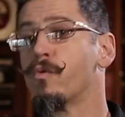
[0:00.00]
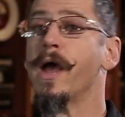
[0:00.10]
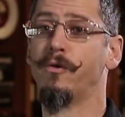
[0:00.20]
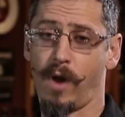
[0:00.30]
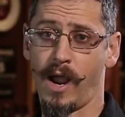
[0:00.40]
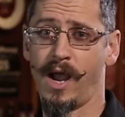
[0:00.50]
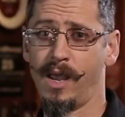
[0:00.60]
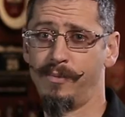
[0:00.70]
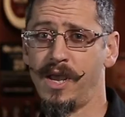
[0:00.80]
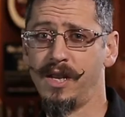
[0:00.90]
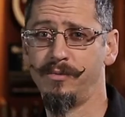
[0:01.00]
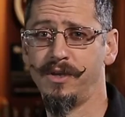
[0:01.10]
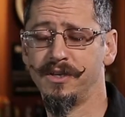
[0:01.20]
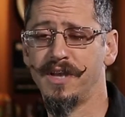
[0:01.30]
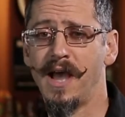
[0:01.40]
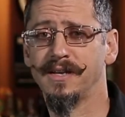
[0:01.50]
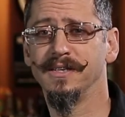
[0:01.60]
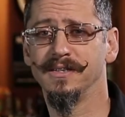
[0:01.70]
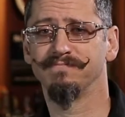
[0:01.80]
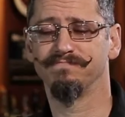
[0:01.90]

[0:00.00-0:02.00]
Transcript: red rye IPA to be exact.